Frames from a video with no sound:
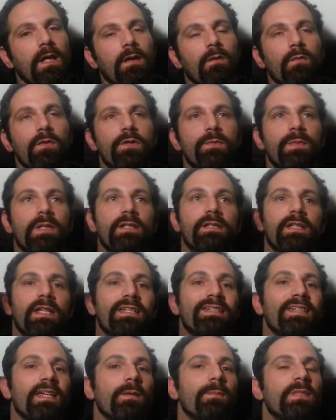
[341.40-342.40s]
which means
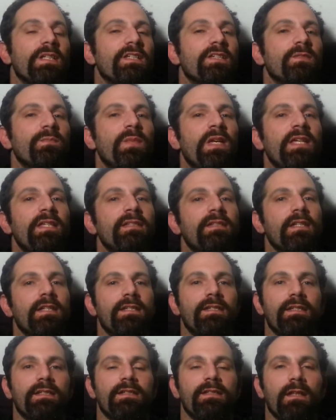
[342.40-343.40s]
it's empty space that
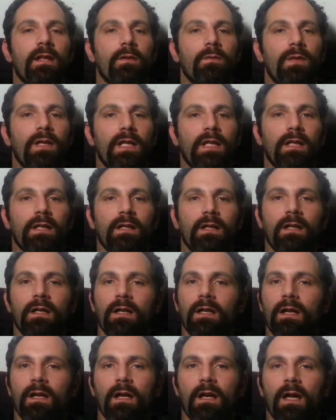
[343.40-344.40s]
is accelerating
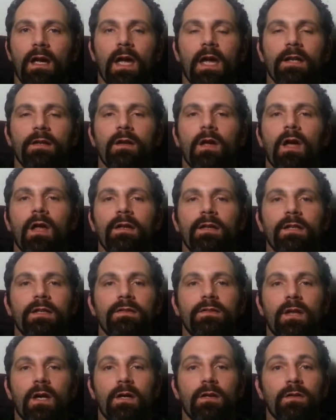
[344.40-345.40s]
and not the
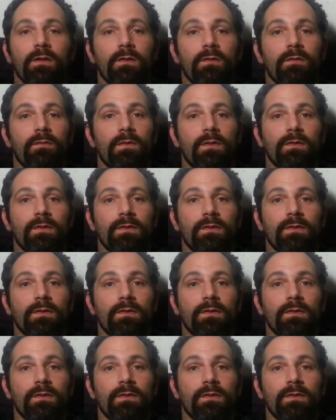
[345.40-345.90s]
entire universe.